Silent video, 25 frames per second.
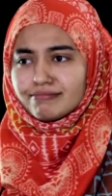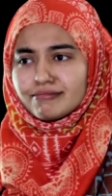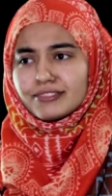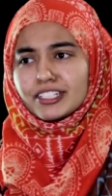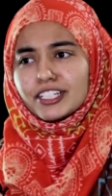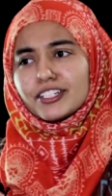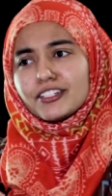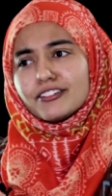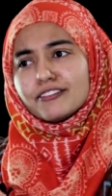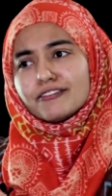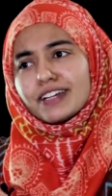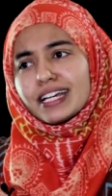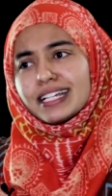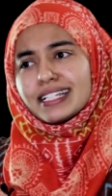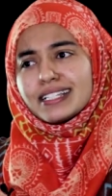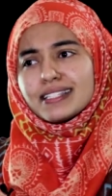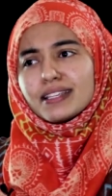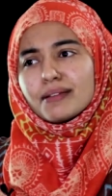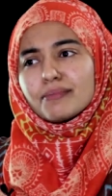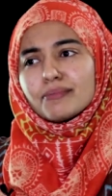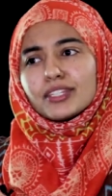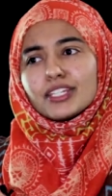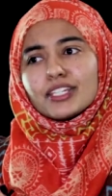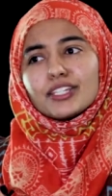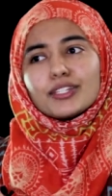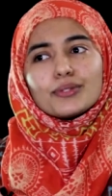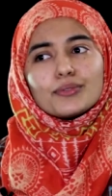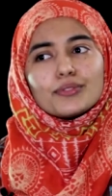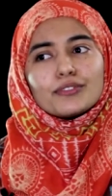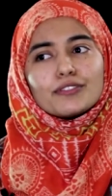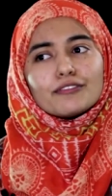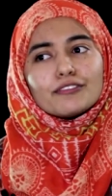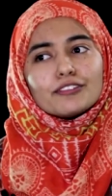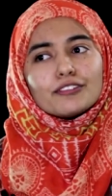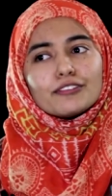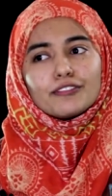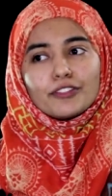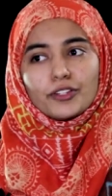Can you find something
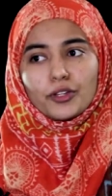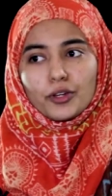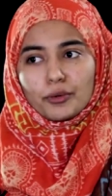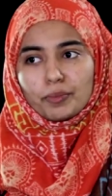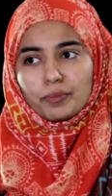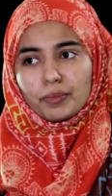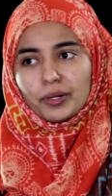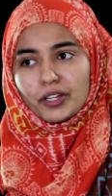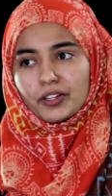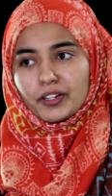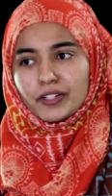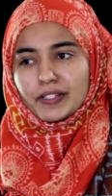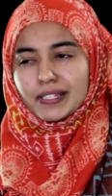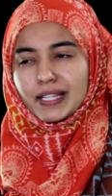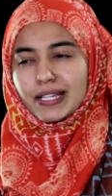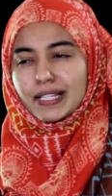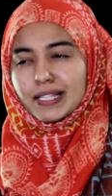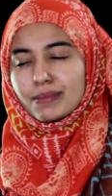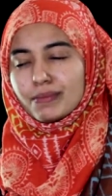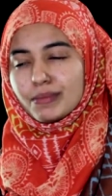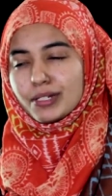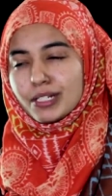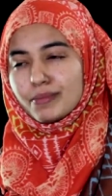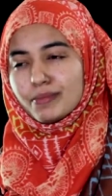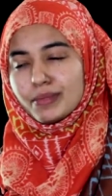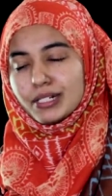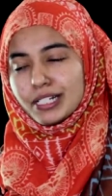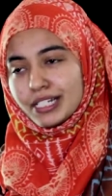useful for your peer assessment